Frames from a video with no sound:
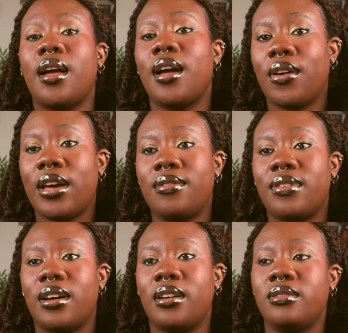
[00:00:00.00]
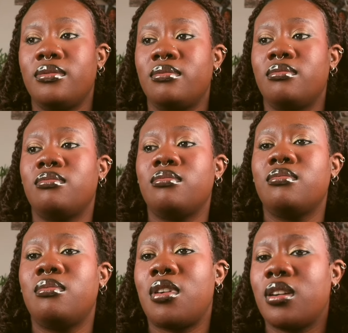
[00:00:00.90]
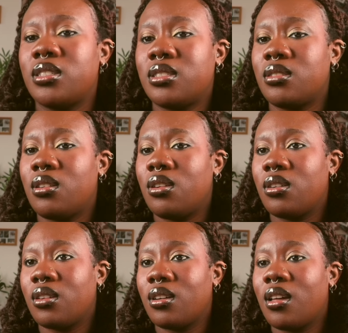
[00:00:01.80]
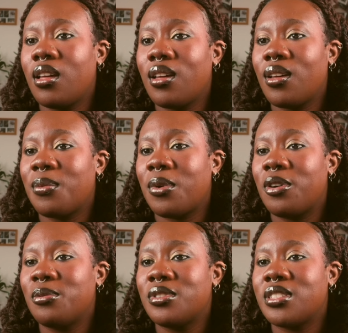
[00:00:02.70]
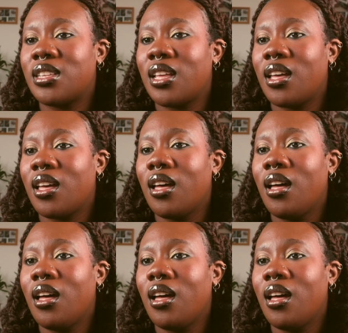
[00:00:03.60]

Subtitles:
However, bro, this is long. We're almost there.